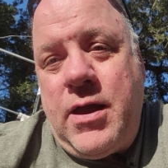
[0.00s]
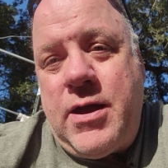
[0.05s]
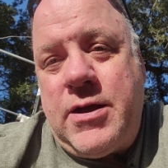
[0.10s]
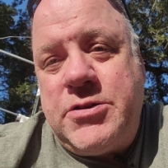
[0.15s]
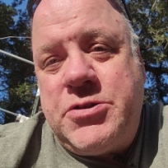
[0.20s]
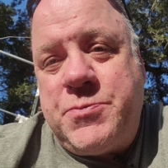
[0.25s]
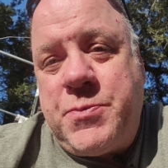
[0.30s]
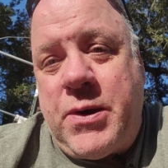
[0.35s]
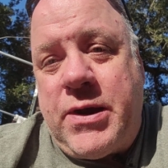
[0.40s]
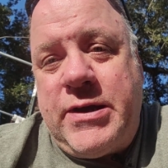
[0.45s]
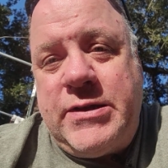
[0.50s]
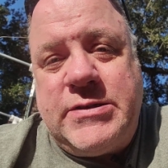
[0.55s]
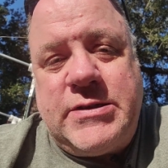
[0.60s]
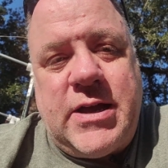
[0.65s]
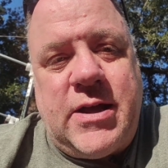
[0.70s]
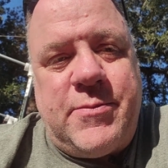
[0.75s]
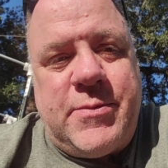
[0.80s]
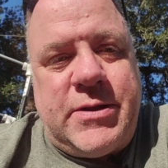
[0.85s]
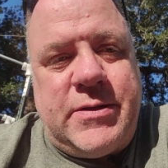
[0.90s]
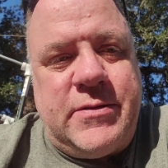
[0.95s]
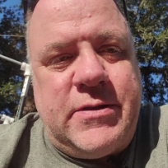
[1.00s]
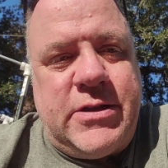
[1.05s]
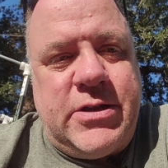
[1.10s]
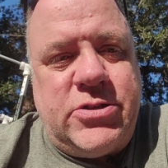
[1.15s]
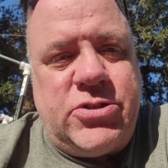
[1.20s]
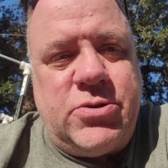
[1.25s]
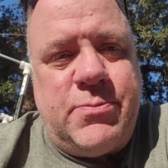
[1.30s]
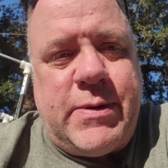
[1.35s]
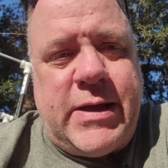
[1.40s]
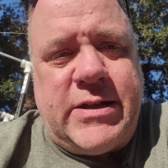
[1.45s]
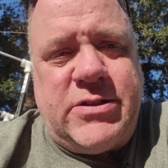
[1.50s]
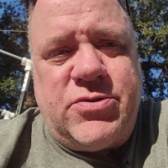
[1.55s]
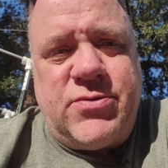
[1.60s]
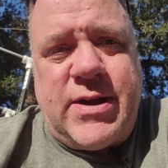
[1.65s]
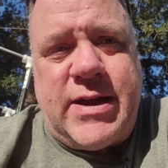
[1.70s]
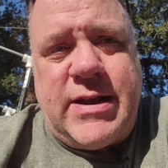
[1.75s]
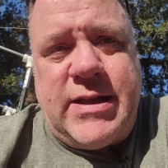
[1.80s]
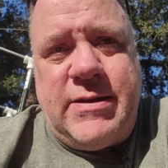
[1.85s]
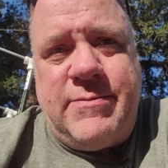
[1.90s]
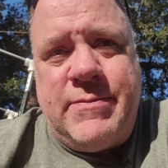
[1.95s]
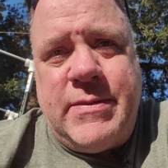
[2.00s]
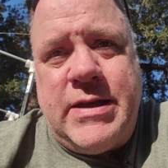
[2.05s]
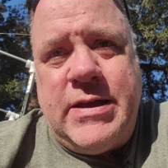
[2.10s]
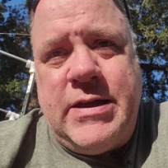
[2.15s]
Spring is coming. Get your beds ready.